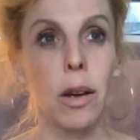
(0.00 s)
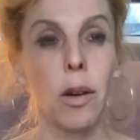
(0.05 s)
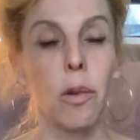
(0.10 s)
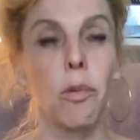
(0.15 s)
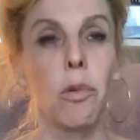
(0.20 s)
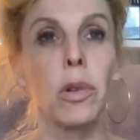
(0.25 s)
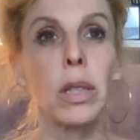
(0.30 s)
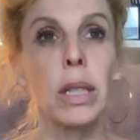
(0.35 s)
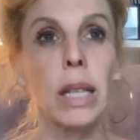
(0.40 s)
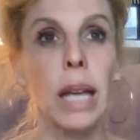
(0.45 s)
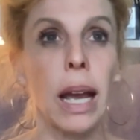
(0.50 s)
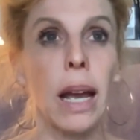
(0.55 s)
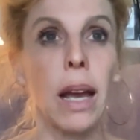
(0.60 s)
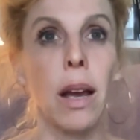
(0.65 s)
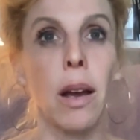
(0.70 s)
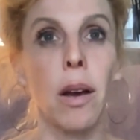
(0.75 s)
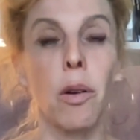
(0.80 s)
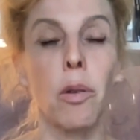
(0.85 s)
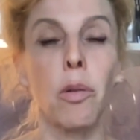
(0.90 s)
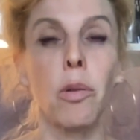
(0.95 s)
Well,
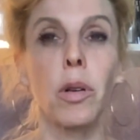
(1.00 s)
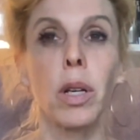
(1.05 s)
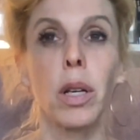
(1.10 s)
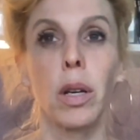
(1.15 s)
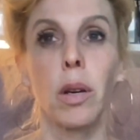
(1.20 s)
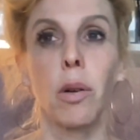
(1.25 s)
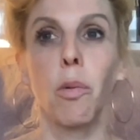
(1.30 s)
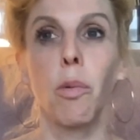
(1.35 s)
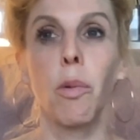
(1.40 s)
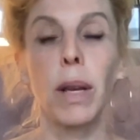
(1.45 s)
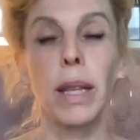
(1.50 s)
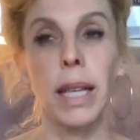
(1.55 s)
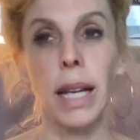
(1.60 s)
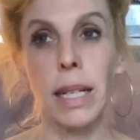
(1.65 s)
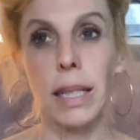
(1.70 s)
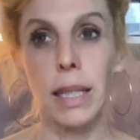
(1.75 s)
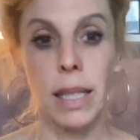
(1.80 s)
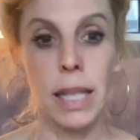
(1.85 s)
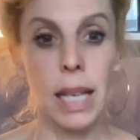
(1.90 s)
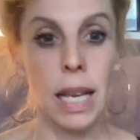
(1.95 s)
now, when
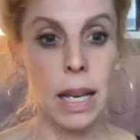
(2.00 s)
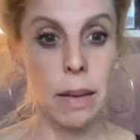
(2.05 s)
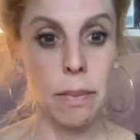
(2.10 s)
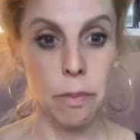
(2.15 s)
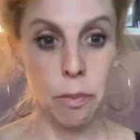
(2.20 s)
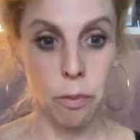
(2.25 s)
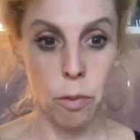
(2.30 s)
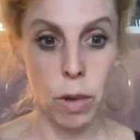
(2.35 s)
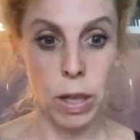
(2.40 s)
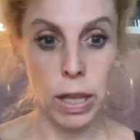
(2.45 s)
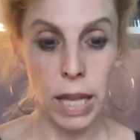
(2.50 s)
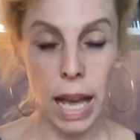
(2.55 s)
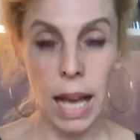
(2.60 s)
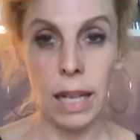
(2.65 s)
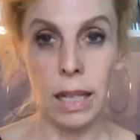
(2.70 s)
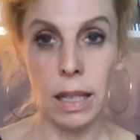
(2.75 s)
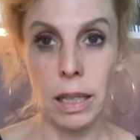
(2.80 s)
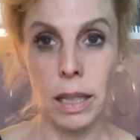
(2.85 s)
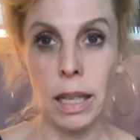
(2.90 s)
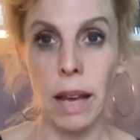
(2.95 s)
that
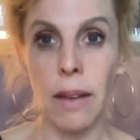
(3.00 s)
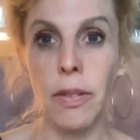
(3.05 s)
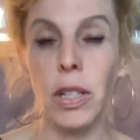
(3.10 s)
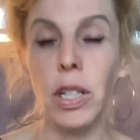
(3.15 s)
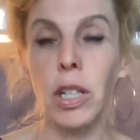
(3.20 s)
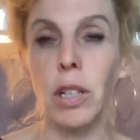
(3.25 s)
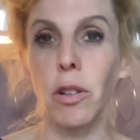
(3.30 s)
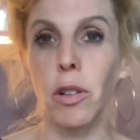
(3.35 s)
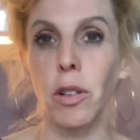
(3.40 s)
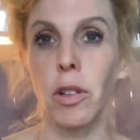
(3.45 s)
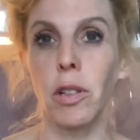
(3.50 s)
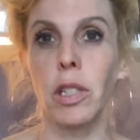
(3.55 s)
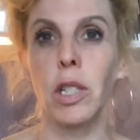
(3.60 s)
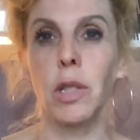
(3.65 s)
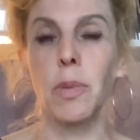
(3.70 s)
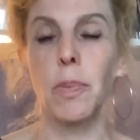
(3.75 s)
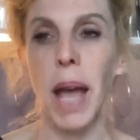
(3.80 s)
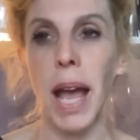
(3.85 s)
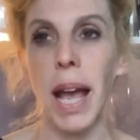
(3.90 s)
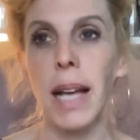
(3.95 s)
11-year-old is
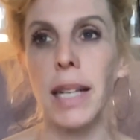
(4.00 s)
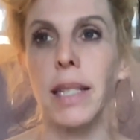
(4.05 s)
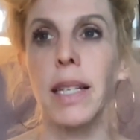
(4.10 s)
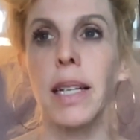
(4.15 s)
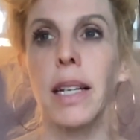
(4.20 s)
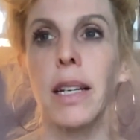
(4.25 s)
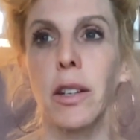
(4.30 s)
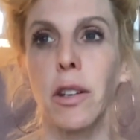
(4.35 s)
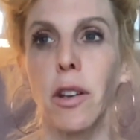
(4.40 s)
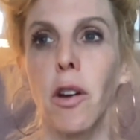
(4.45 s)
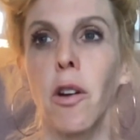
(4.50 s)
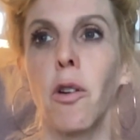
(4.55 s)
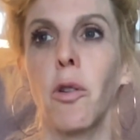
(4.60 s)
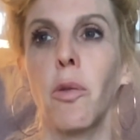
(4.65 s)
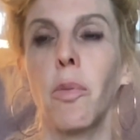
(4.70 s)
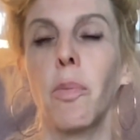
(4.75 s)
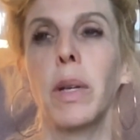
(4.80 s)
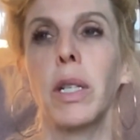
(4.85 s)
passing a note,